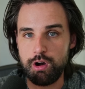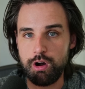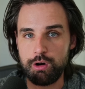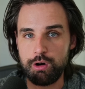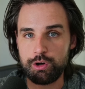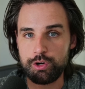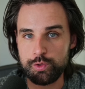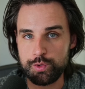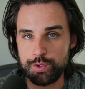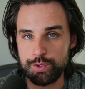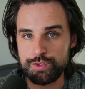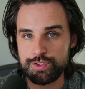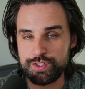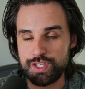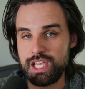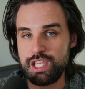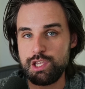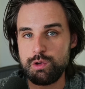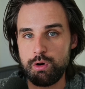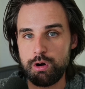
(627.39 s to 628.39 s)
are who you
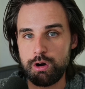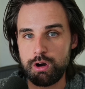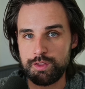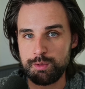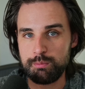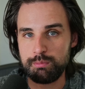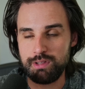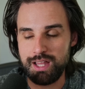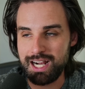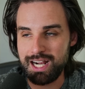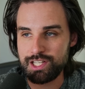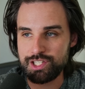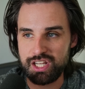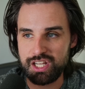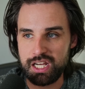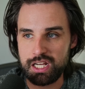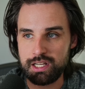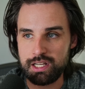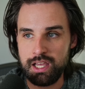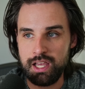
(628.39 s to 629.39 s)
say you are on the
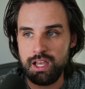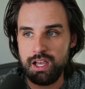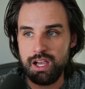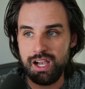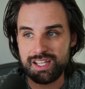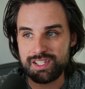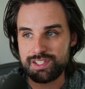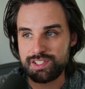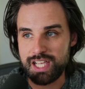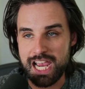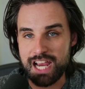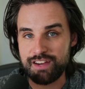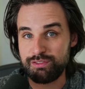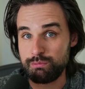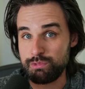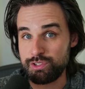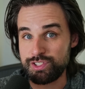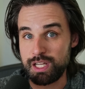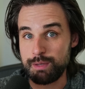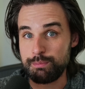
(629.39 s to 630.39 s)
blockchain, aside from
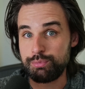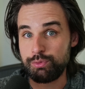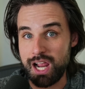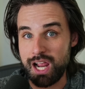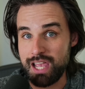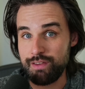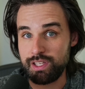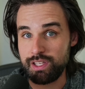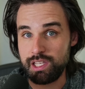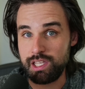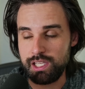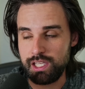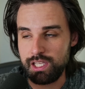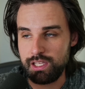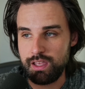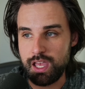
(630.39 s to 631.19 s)
just a private key.